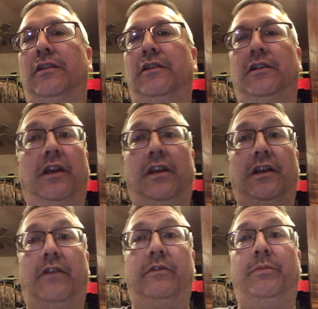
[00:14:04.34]
Again,
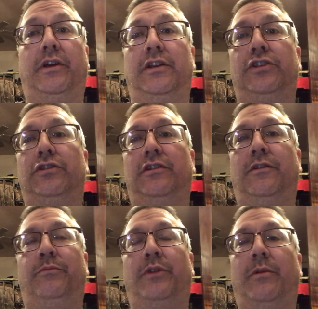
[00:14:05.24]
everybody should
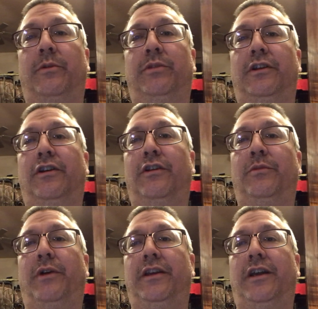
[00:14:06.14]
have probably
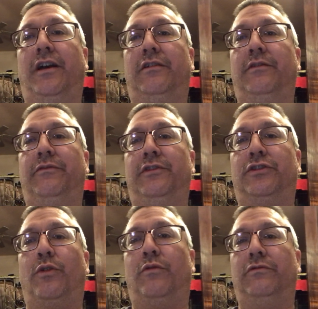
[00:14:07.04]
heard by now of
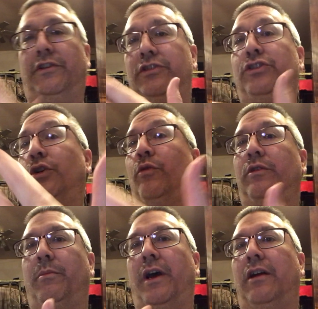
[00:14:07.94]
this joke
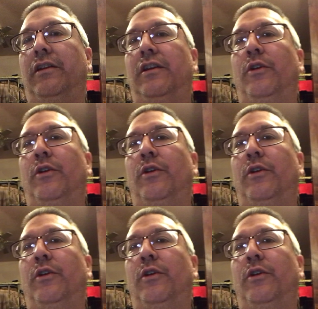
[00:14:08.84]
about,